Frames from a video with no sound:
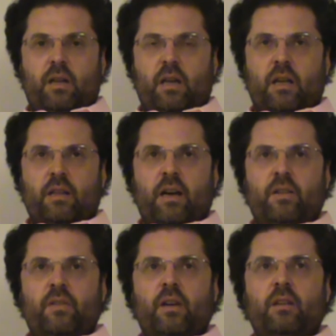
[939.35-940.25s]
And I
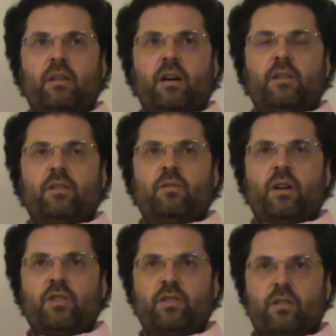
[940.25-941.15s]
think that
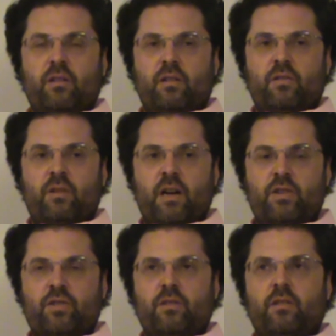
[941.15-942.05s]

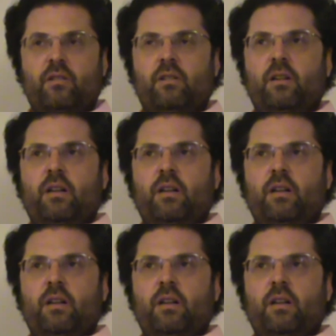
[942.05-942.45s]
rational,